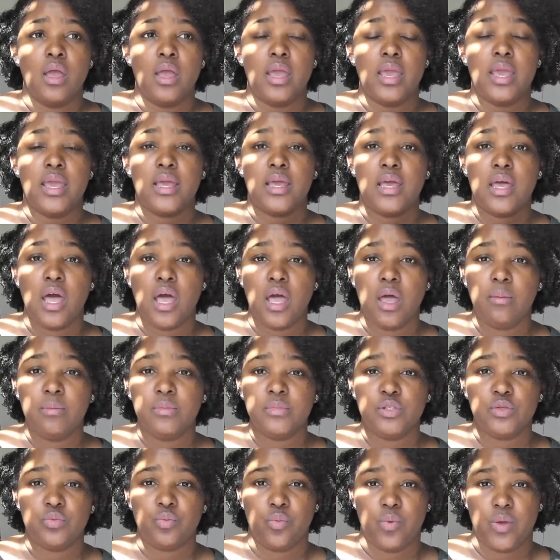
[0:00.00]
it
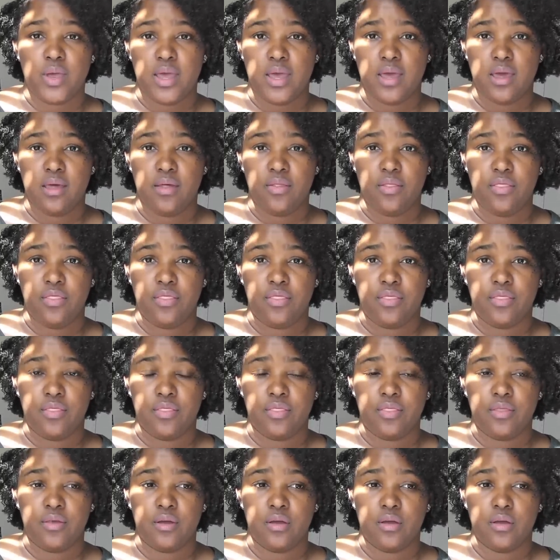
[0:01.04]
comes
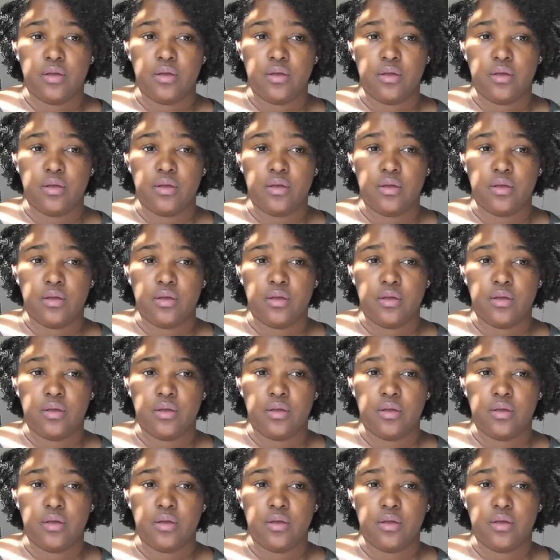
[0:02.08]
with